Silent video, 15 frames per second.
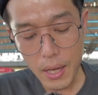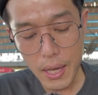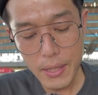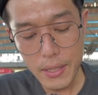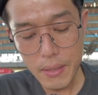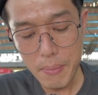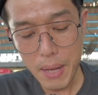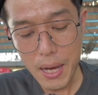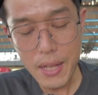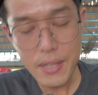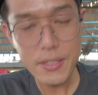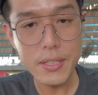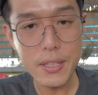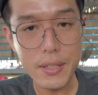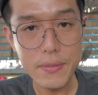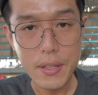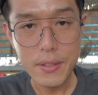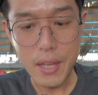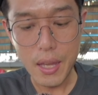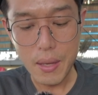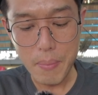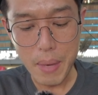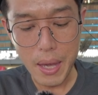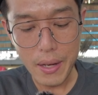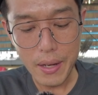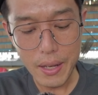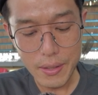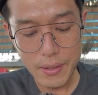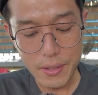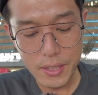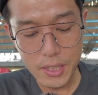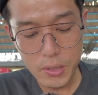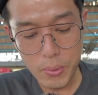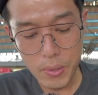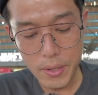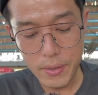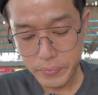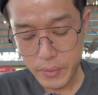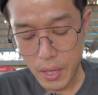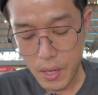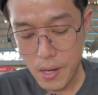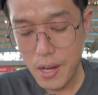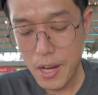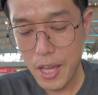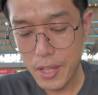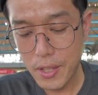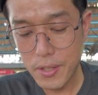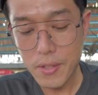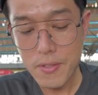And the Malaysian, they made this one like